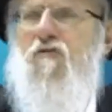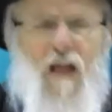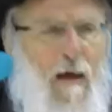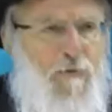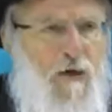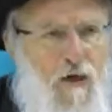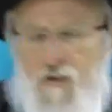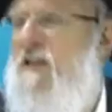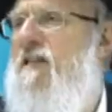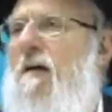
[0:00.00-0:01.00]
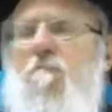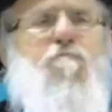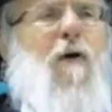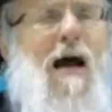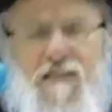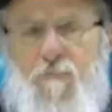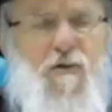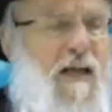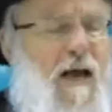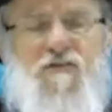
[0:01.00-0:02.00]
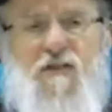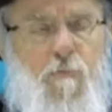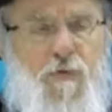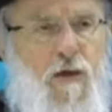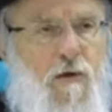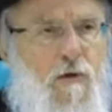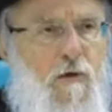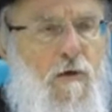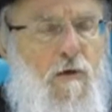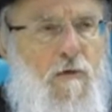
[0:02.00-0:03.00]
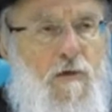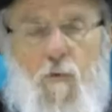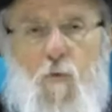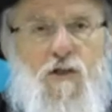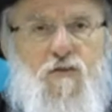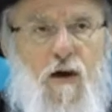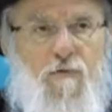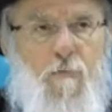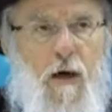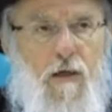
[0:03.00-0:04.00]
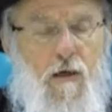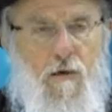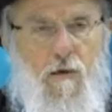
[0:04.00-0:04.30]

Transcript: flop. Because it's impossible to have something that works for everybody.